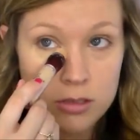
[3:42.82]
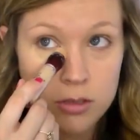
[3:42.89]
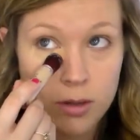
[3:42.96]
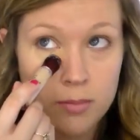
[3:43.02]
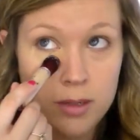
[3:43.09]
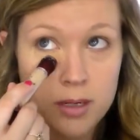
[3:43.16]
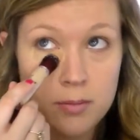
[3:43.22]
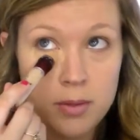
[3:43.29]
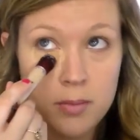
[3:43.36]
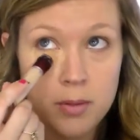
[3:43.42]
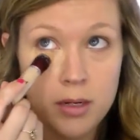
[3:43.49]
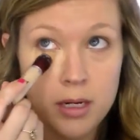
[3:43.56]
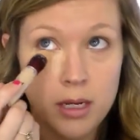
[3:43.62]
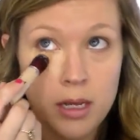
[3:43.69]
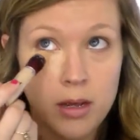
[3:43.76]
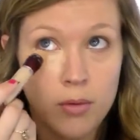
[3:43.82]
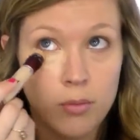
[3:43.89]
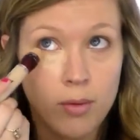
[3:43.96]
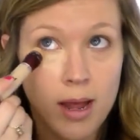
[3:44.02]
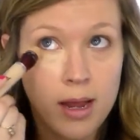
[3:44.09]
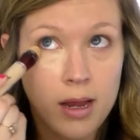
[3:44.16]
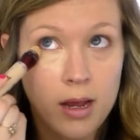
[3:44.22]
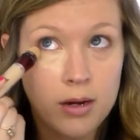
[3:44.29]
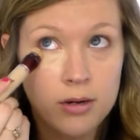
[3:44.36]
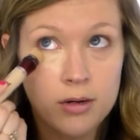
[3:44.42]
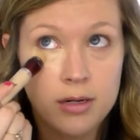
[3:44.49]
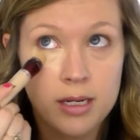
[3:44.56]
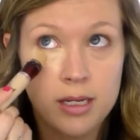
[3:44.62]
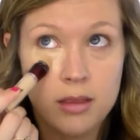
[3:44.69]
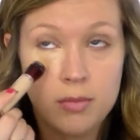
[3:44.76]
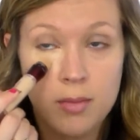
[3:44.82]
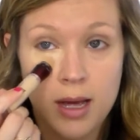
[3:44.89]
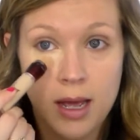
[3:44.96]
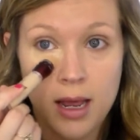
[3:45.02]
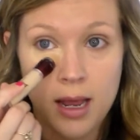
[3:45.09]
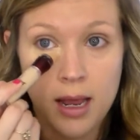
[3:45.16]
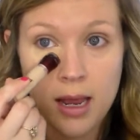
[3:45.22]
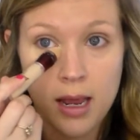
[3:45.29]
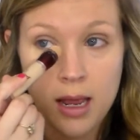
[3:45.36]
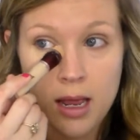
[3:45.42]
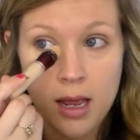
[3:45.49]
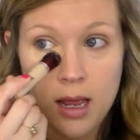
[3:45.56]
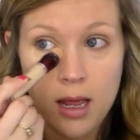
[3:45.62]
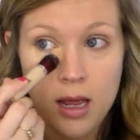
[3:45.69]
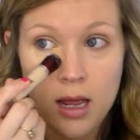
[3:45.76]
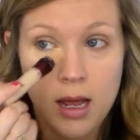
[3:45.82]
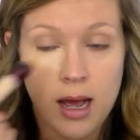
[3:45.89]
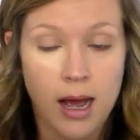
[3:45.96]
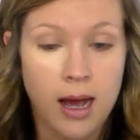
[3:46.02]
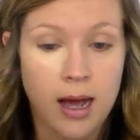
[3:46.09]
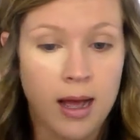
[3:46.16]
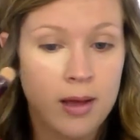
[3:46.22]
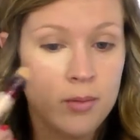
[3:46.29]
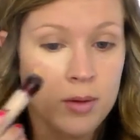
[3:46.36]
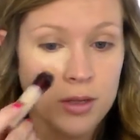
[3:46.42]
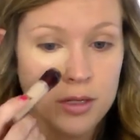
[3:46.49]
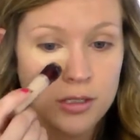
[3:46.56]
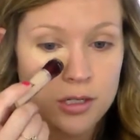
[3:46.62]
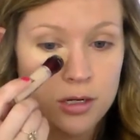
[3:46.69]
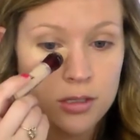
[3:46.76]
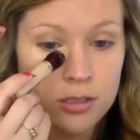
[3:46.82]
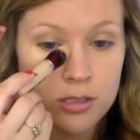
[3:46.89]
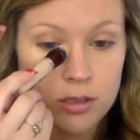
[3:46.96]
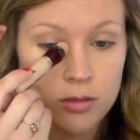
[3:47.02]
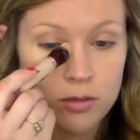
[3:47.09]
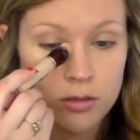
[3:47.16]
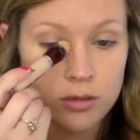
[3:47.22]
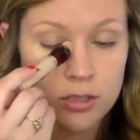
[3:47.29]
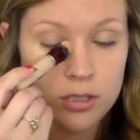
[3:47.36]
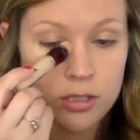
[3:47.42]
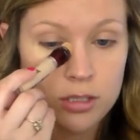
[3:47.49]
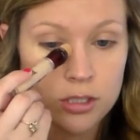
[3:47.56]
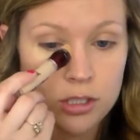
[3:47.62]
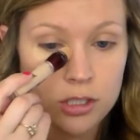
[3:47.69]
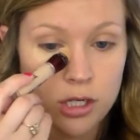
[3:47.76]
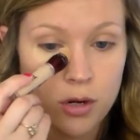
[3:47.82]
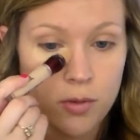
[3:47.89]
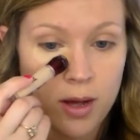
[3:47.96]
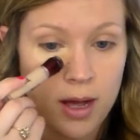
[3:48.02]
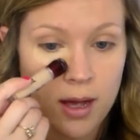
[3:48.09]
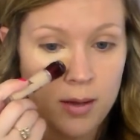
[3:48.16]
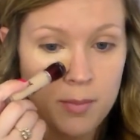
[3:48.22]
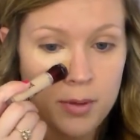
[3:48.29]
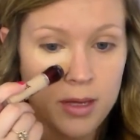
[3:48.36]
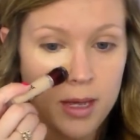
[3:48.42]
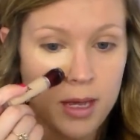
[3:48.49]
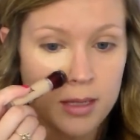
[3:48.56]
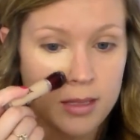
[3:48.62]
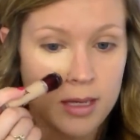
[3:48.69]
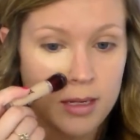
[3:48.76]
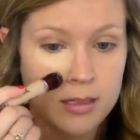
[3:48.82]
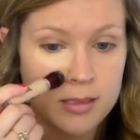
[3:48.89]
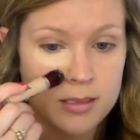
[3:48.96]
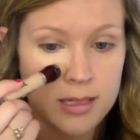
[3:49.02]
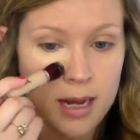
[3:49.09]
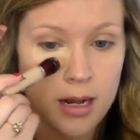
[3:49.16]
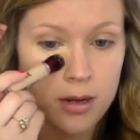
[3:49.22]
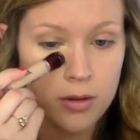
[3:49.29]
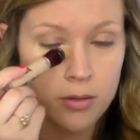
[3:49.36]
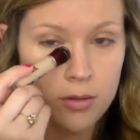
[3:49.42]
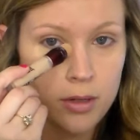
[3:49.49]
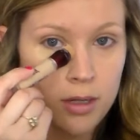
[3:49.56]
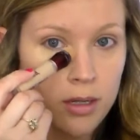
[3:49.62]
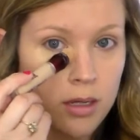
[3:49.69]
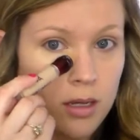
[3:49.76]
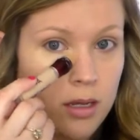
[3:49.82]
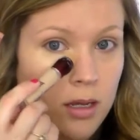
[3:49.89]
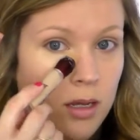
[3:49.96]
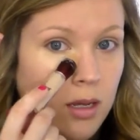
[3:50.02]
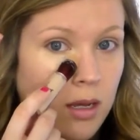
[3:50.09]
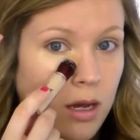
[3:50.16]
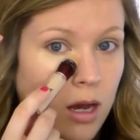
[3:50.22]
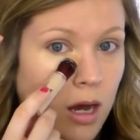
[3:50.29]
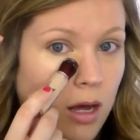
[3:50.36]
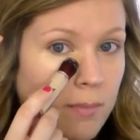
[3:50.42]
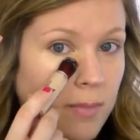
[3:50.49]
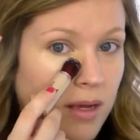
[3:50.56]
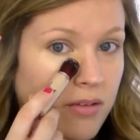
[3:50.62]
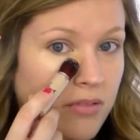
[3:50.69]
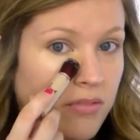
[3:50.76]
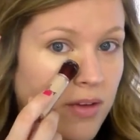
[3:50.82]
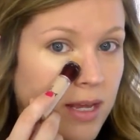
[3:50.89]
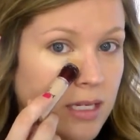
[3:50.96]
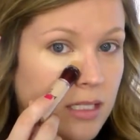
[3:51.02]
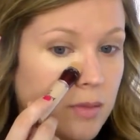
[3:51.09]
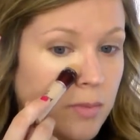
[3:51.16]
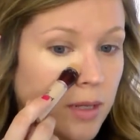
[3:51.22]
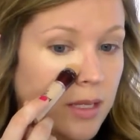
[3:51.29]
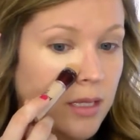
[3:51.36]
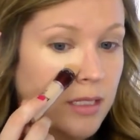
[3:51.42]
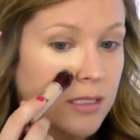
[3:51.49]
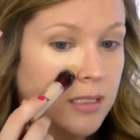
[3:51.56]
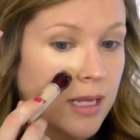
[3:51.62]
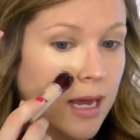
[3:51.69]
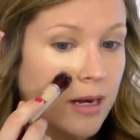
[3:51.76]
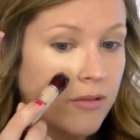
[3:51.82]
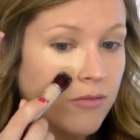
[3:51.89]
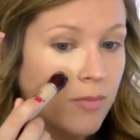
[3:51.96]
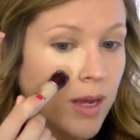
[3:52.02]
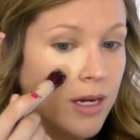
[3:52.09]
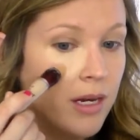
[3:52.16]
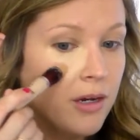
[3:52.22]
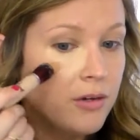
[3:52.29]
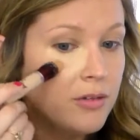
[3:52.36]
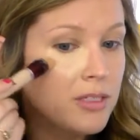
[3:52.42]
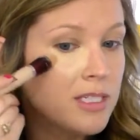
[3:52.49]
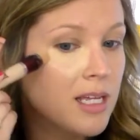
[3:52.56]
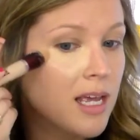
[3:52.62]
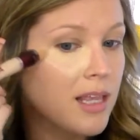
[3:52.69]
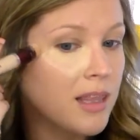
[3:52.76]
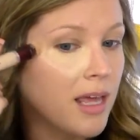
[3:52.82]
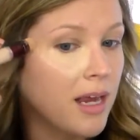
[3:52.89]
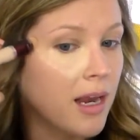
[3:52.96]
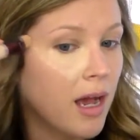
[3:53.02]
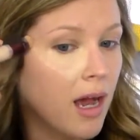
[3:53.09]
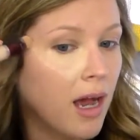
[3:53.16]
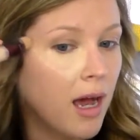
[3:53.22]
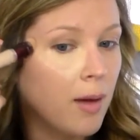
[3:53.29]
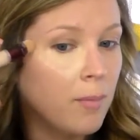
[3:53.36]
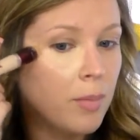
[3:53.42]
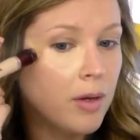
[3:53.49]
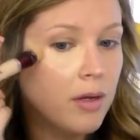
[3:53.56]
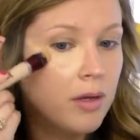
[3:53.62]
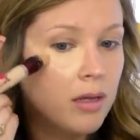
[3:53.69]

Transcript: So I'm going to be putting it right underneath my eye where the dark circles show up, and then down on my face but the side of my nose, and then up